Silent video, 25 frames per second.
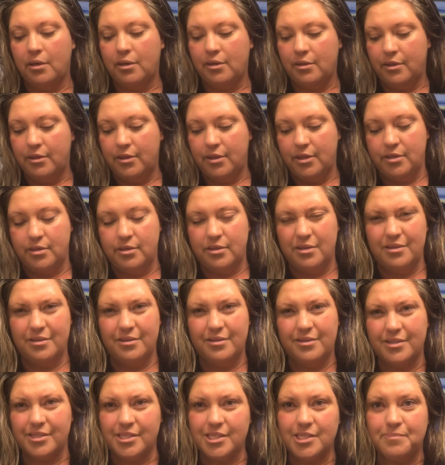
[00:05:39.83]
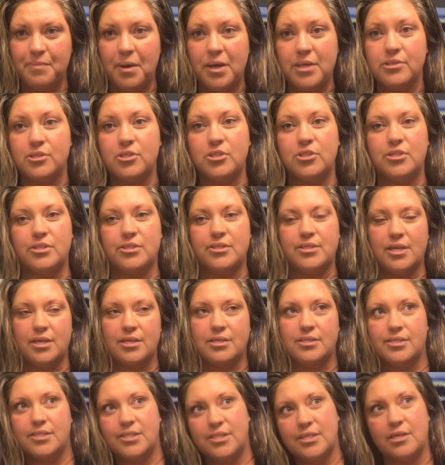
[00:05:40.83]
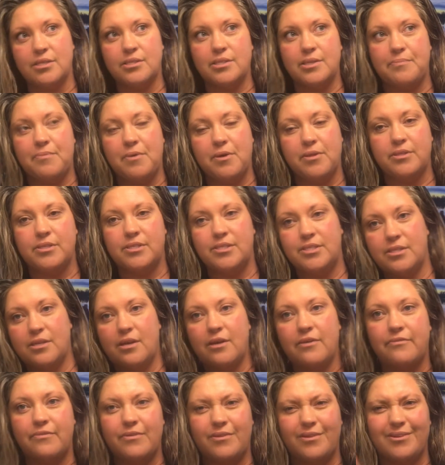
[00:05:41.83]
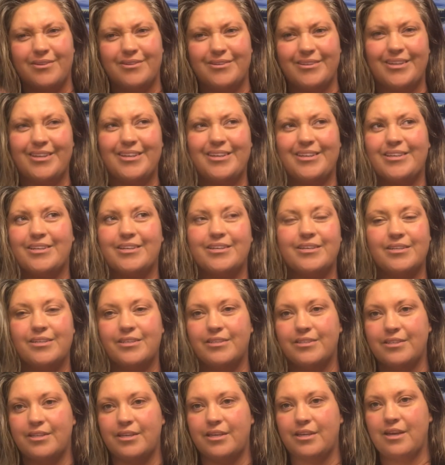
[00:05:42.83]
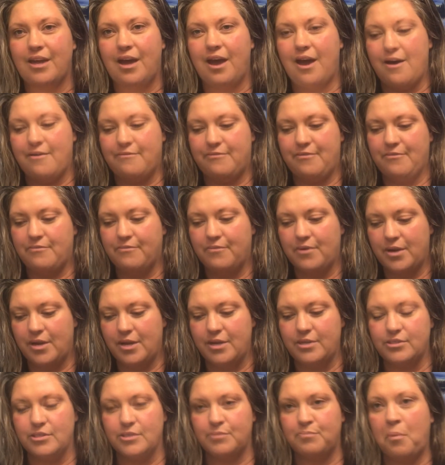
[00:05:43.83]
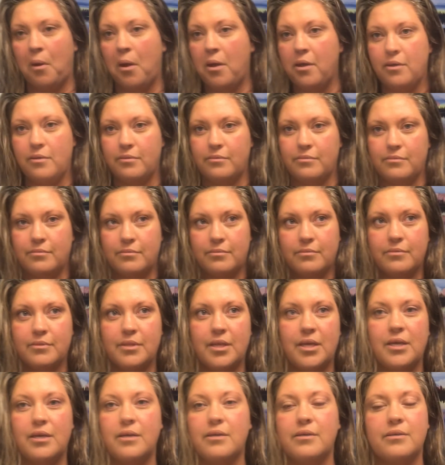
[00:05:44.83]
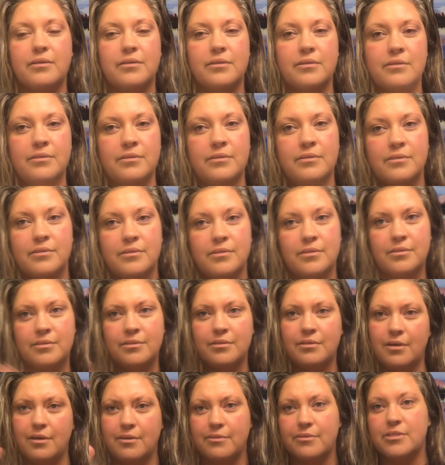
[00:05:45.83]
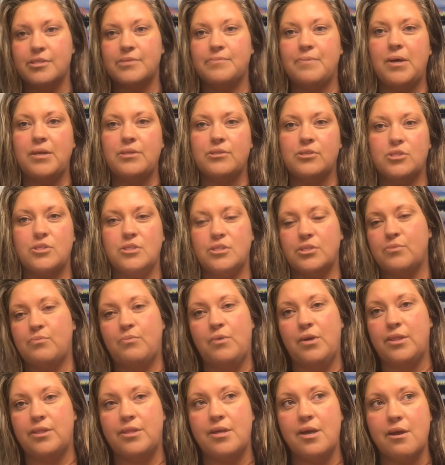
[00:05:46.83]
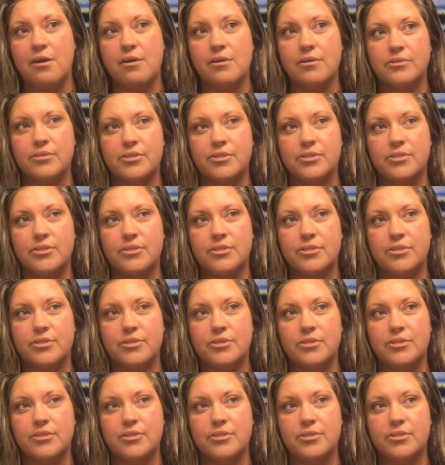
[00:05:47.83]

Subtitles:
the sponge just like sucks up all the stuff, and you're like half of what I just put like on the sponge just went there.